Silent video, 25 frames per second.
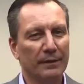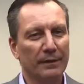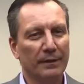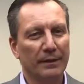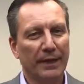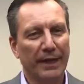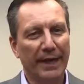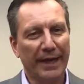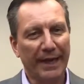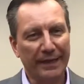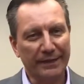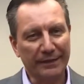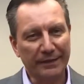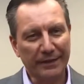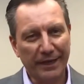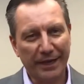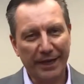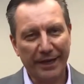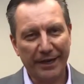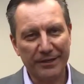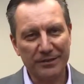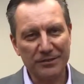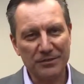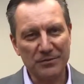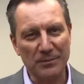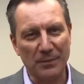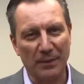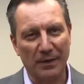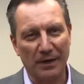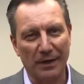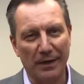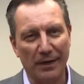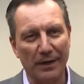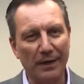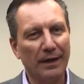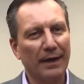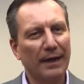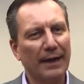At
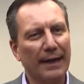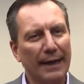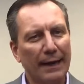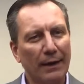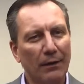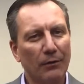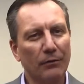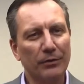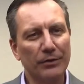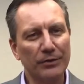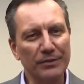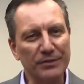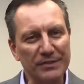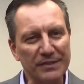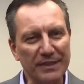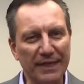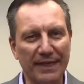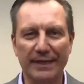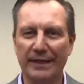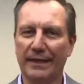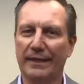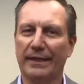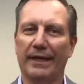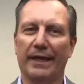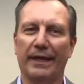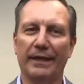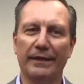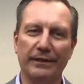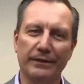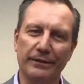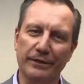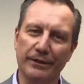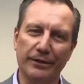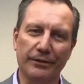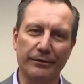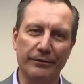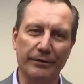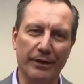Casbah, our dedicated
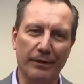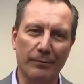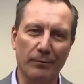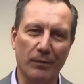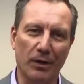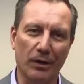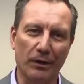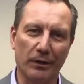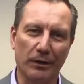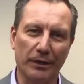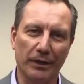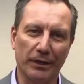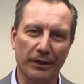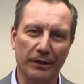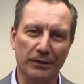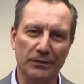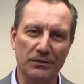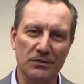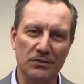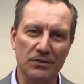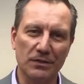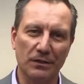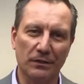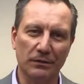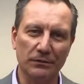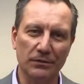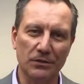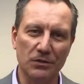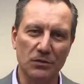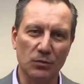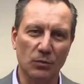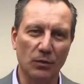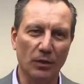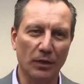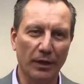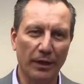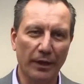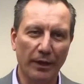internet marketing consultants
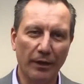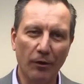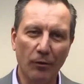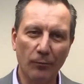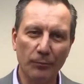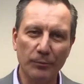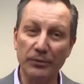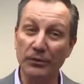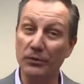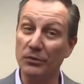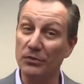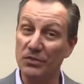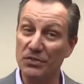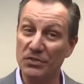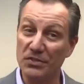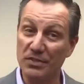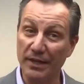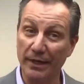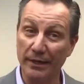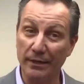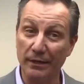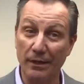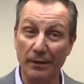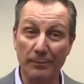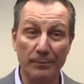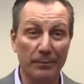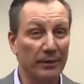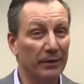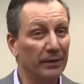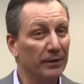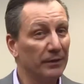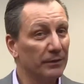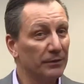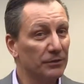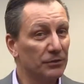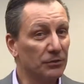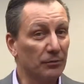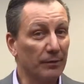will help you set up,
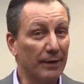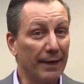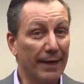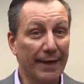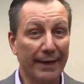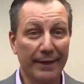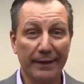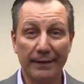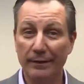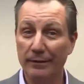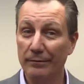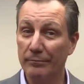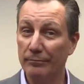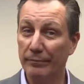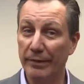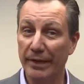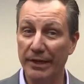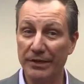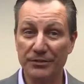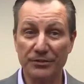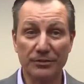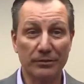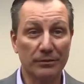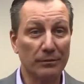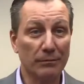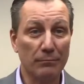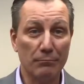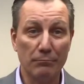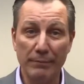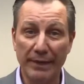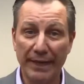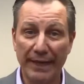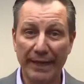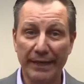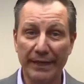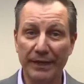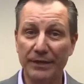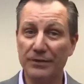track, measure,
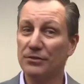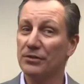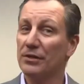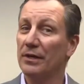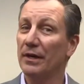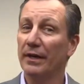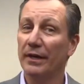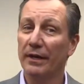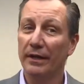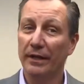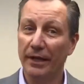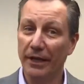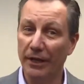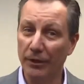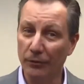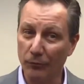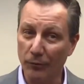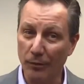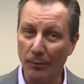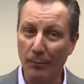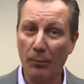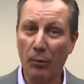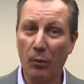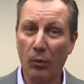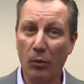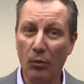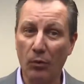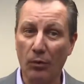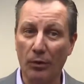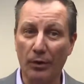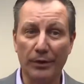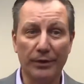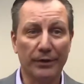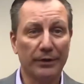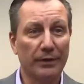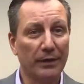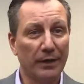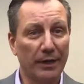manage, and
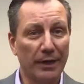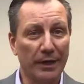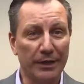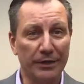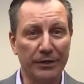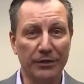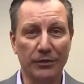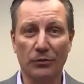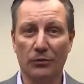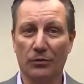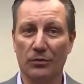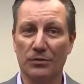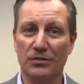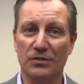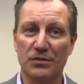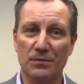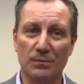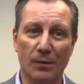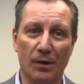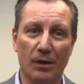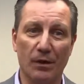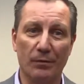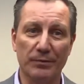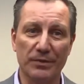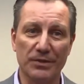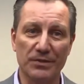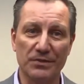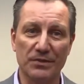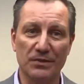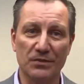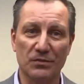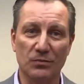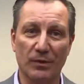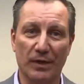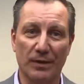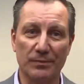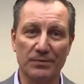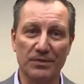report on your small business
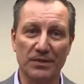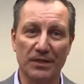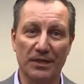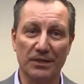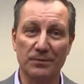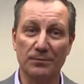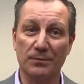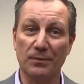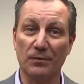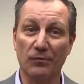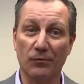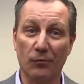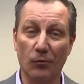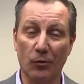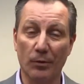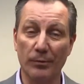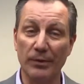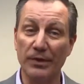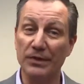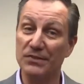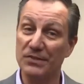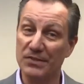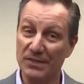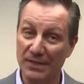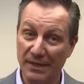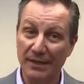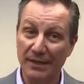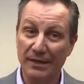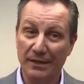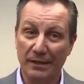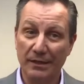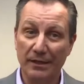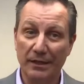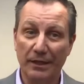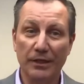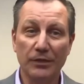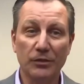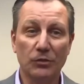website's performance
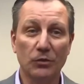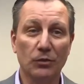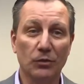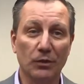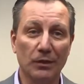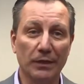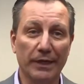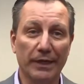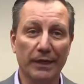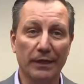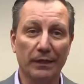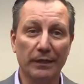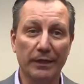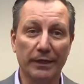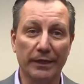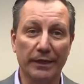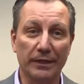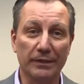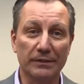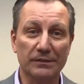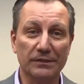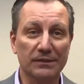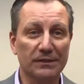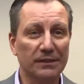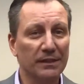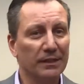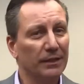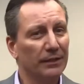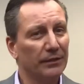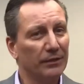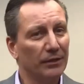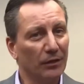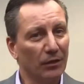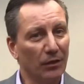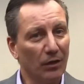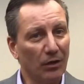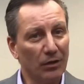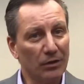in Google Analytics.
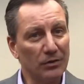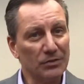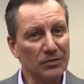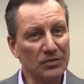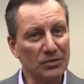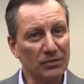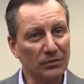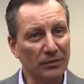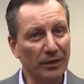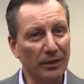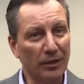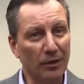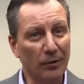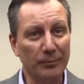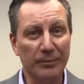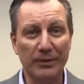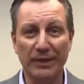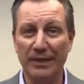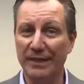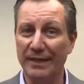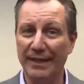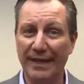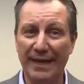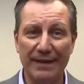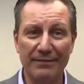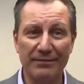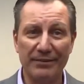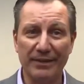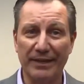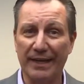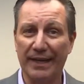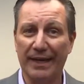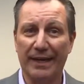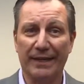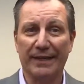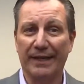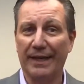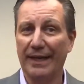They'll also help you
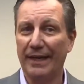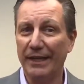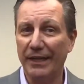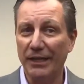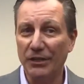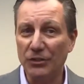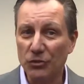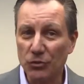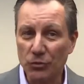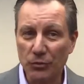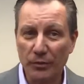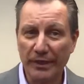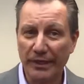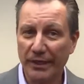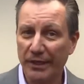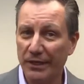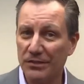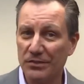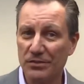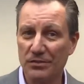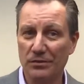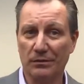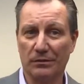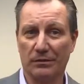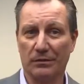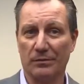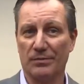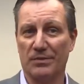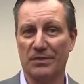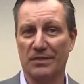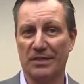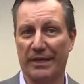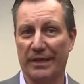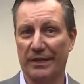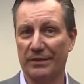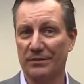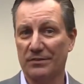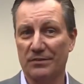navigate any tricky
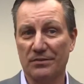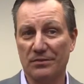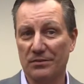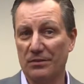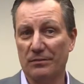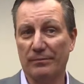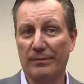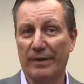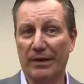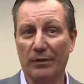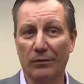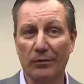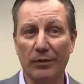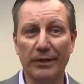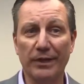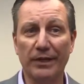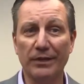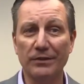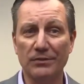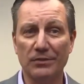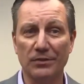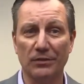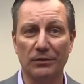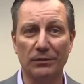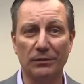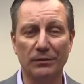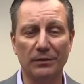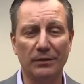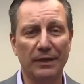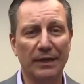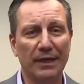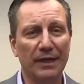circumstances you may run into.